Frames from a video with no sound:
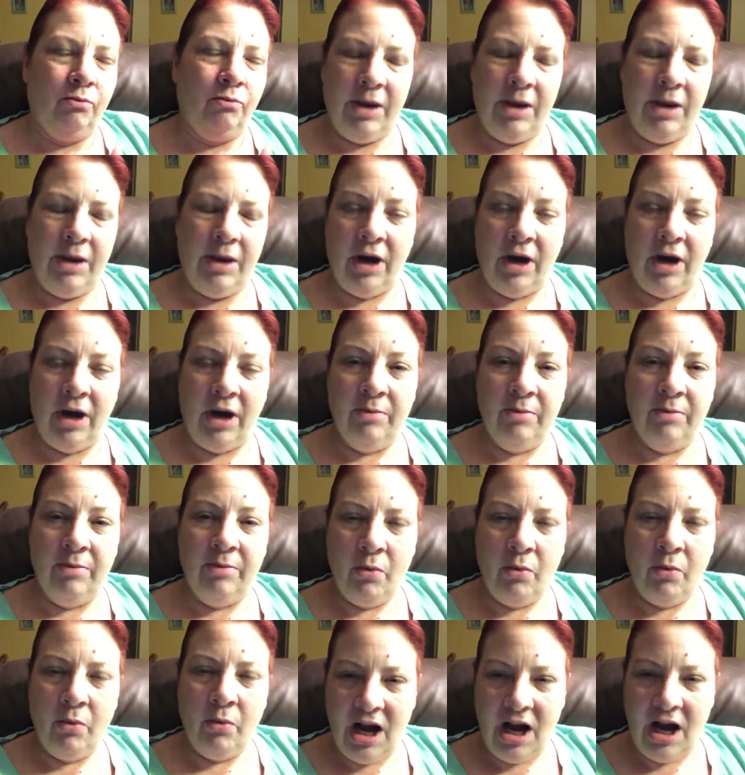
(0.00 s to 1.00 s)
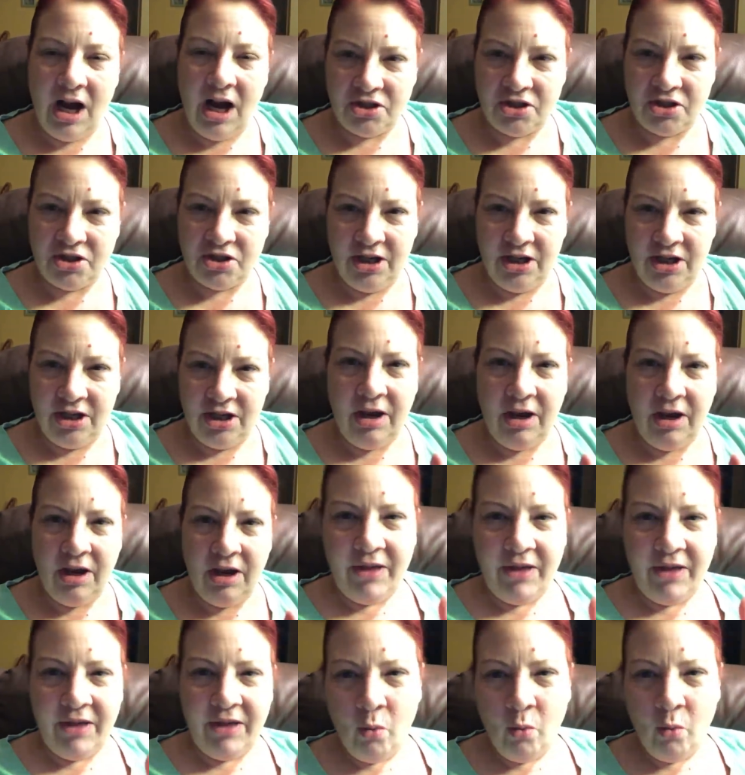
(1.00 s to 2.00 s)
ready to be washed and you have
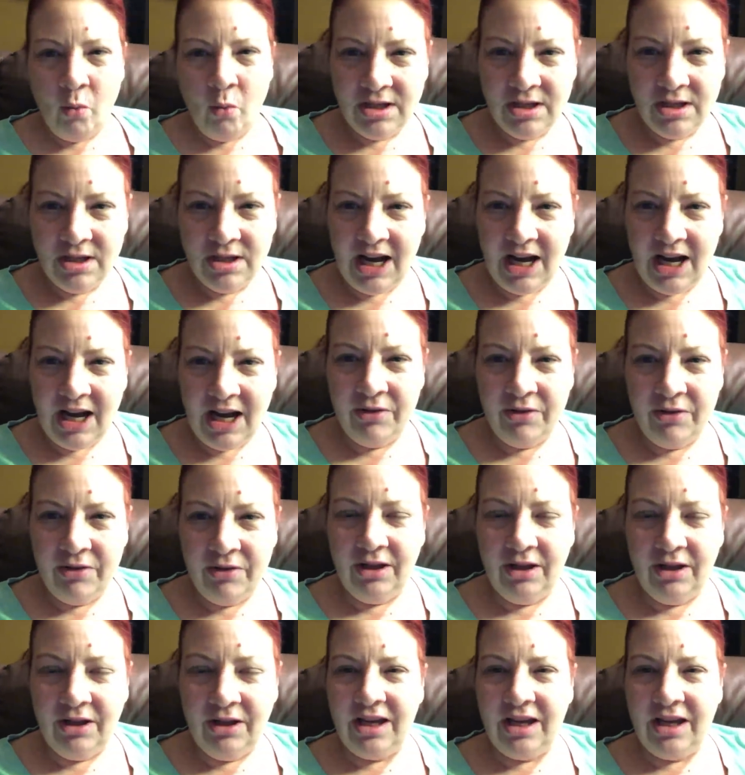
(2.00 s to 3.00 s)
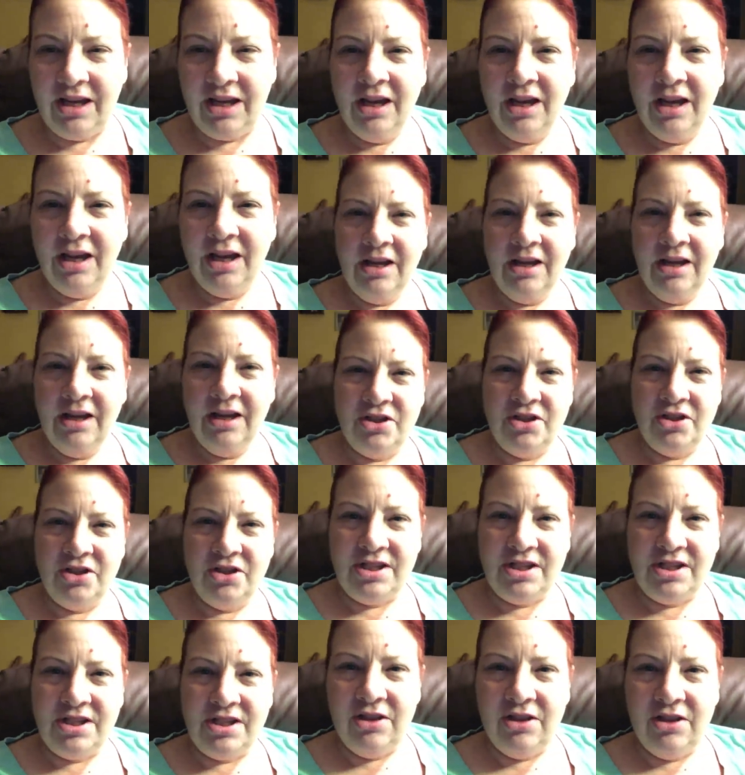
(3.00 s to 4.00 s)
that one towel that like
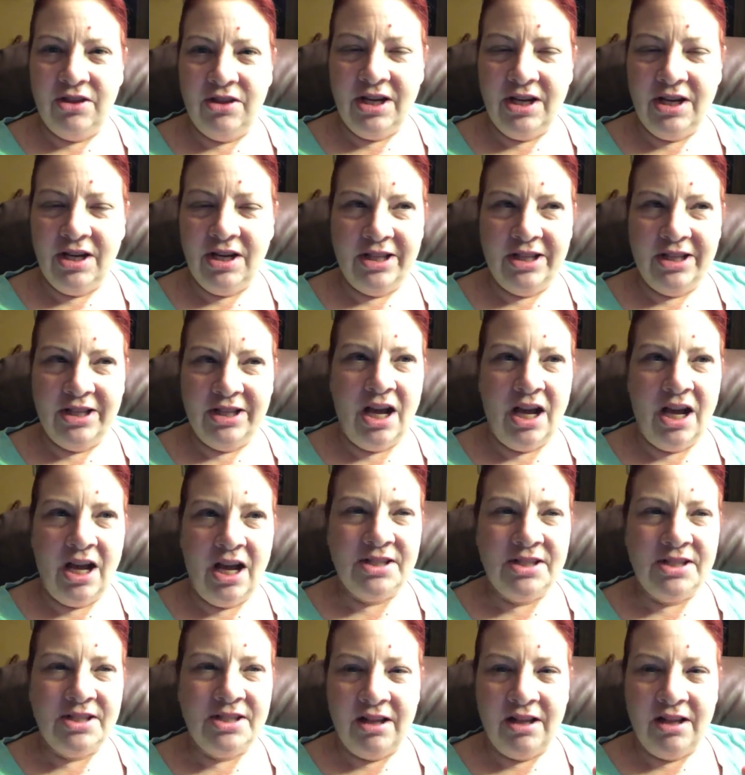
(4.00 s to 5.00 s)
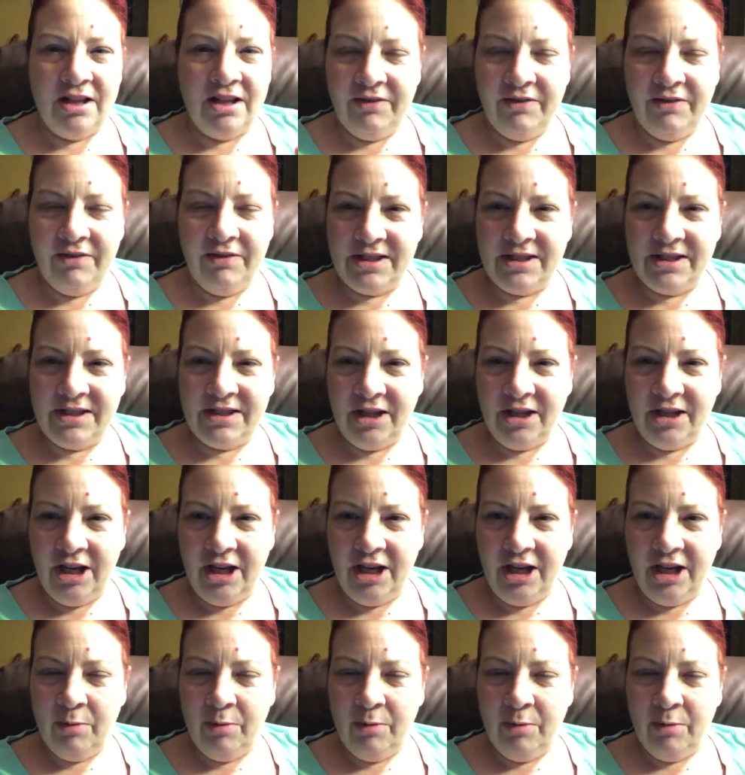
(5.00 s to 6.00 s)
just either has lost all of its
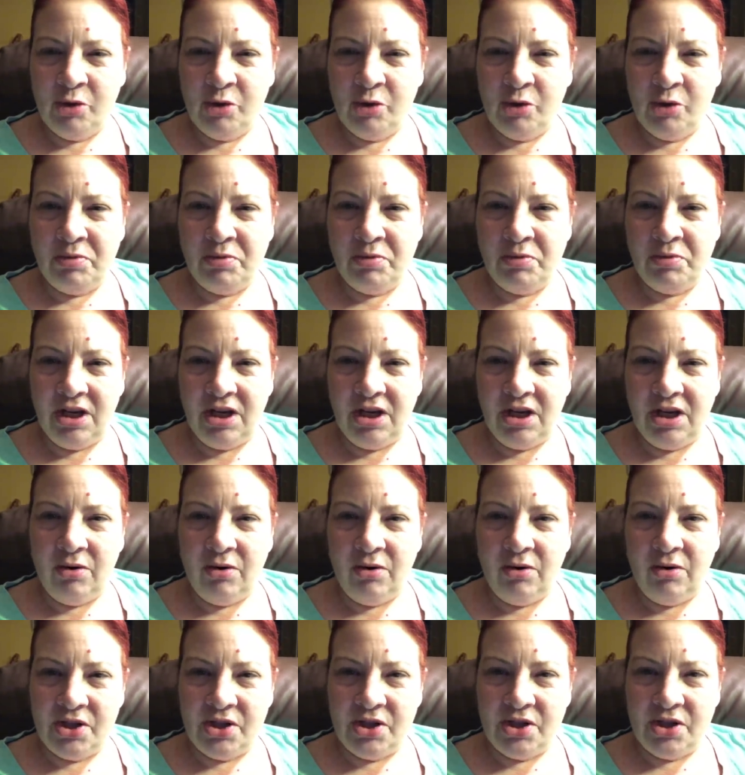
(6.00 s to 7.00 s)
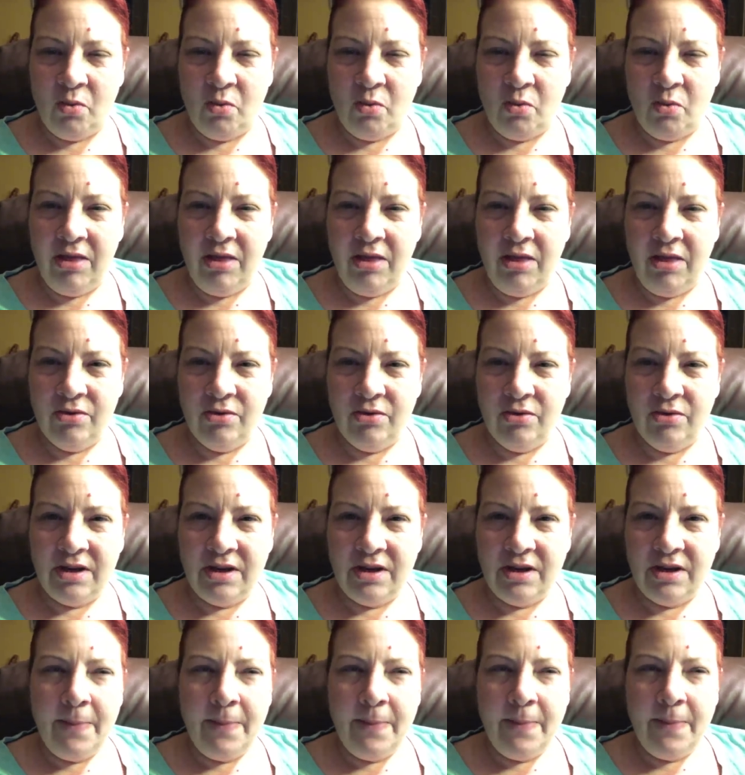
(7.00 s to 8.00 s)
like absorption or it's one of those
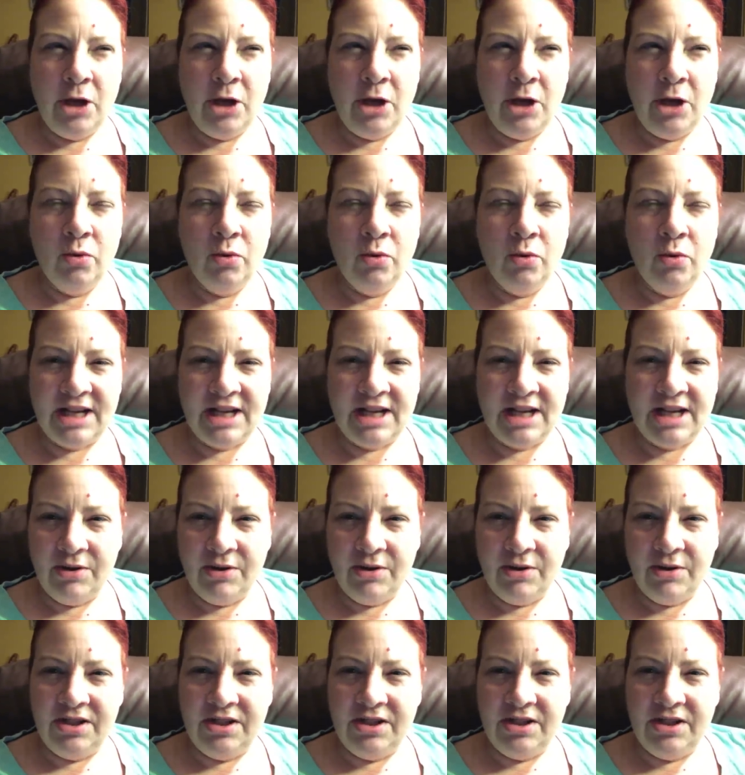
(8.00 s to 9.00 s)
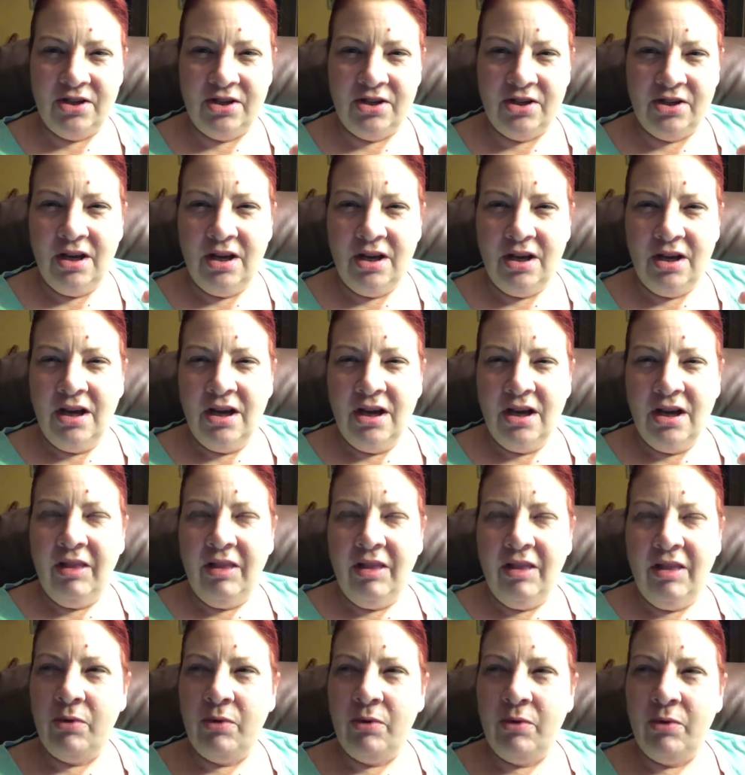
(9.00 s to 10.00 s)
newer towels that doesn't
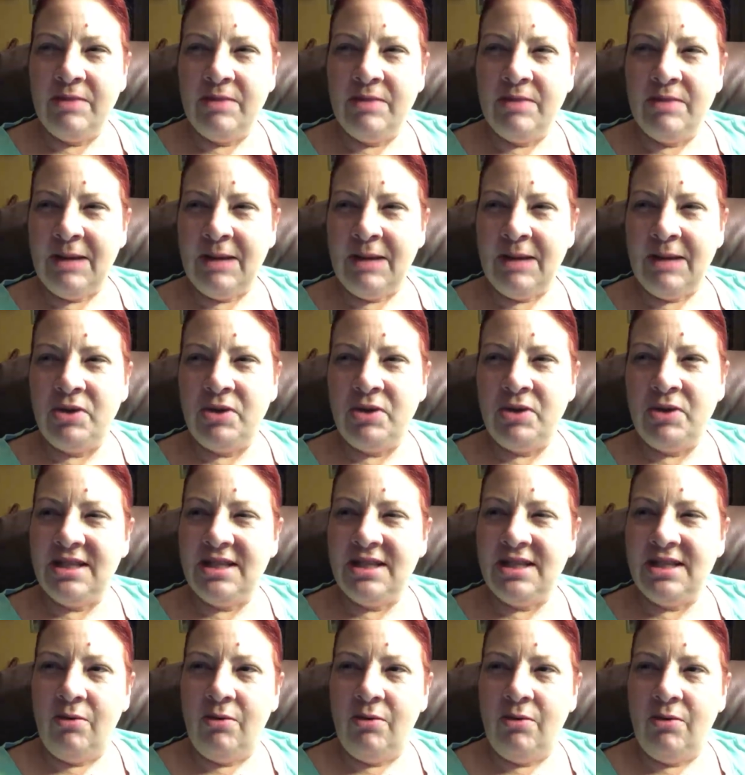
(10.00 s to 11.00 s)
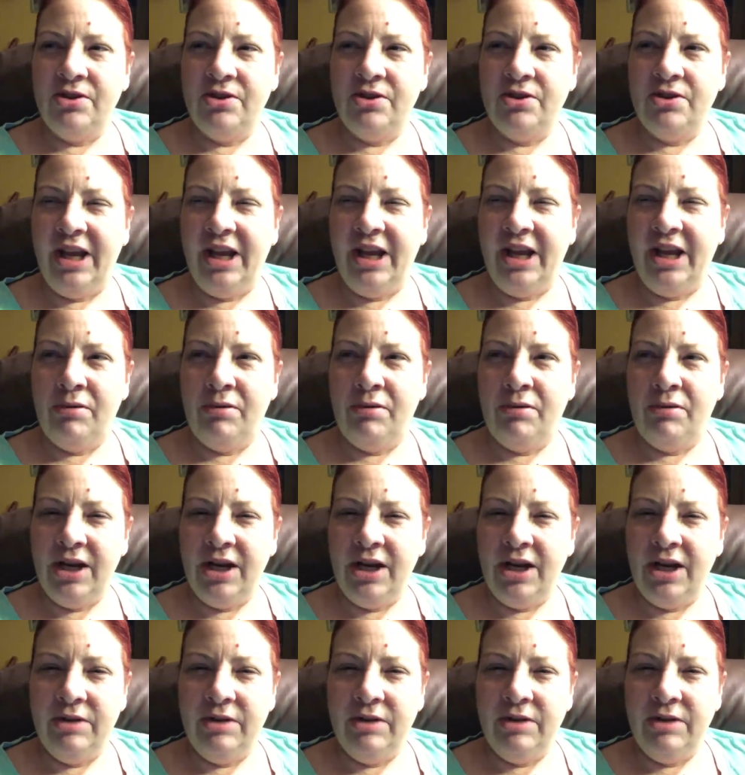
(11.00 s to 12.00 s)
like when, sometimes when you get towels and they're like brand
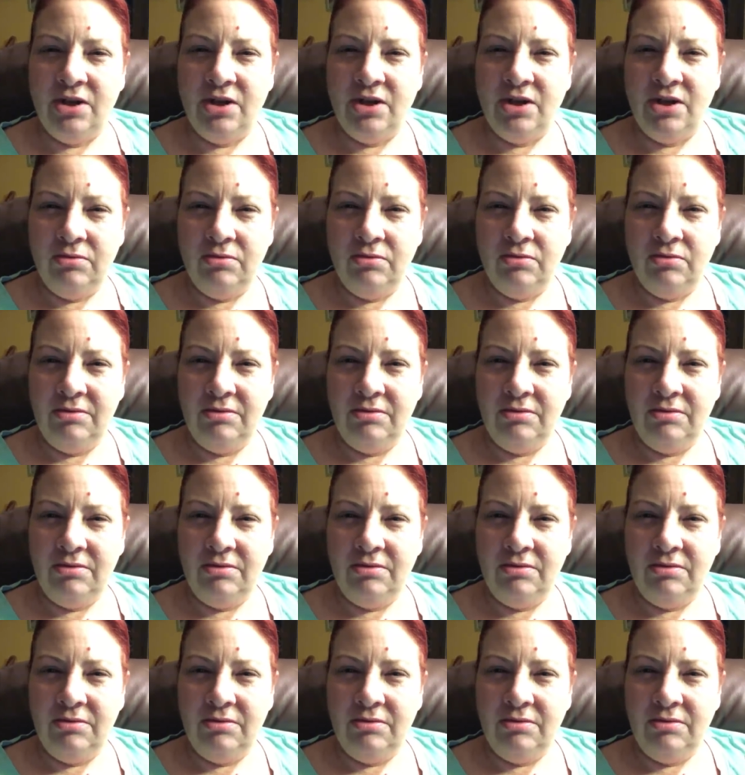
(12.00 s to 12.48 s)
new, they don't.